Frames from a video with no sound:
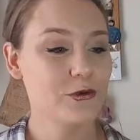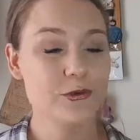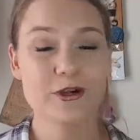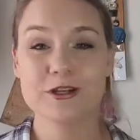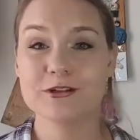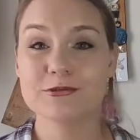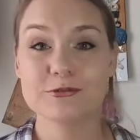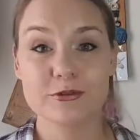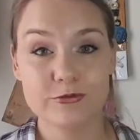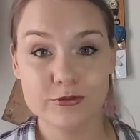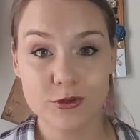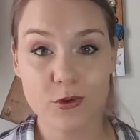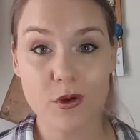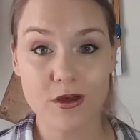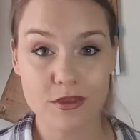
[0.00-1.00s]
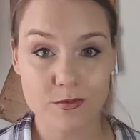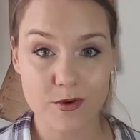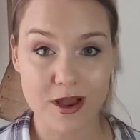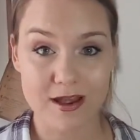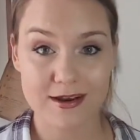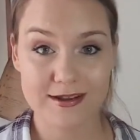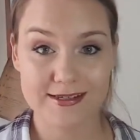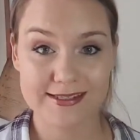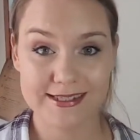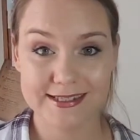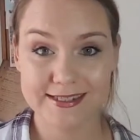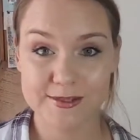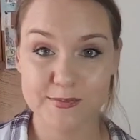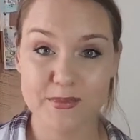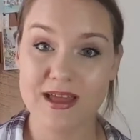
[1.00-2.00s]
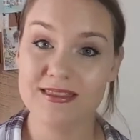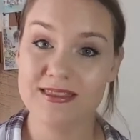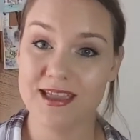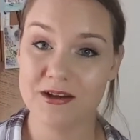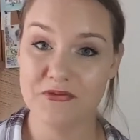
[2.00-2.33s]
We're gonna review all the products this month,